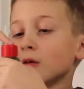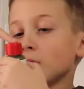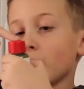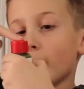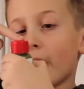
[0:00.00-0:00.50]

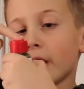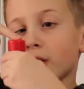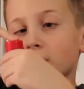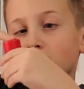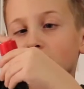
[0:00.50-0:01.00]
we
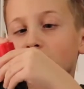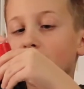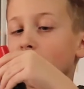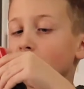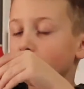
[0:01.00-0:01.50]
might use
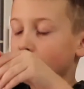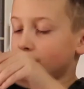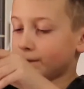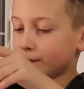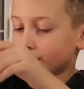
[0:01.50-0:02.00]
green.
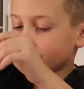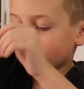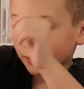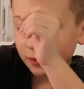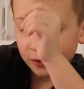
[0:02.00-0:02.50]

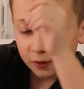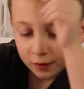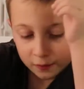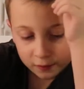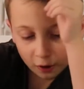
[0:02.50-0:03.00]

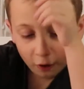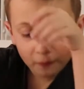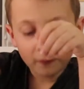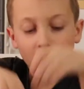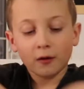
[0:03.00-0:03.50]
So,